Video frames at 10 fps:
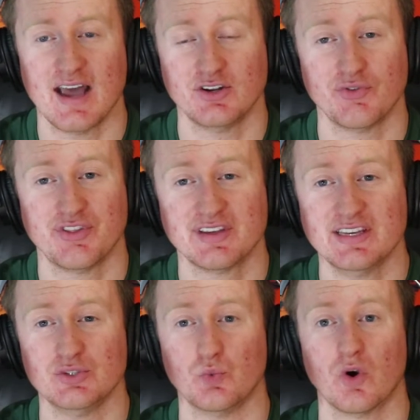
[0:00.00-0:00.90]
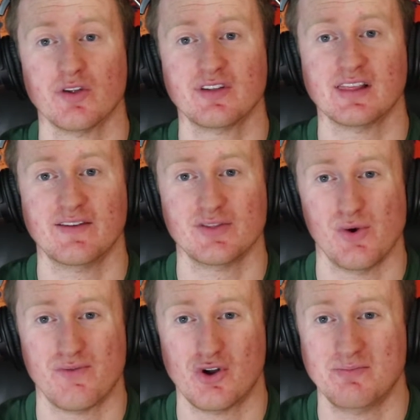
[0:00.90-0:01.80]
I don't think he's worth the
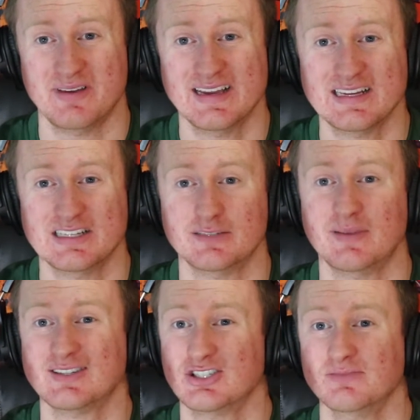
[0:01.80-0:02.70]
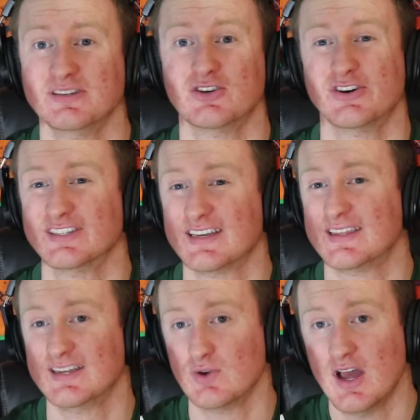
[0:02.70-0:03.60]
11th overall pick, especially because I
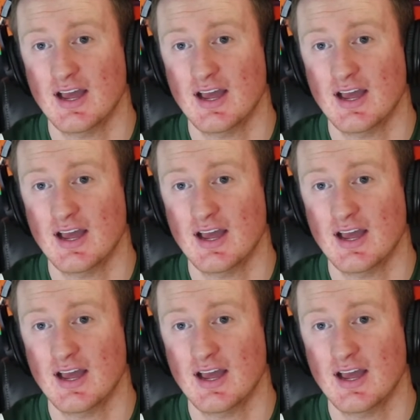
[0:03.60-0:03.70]
think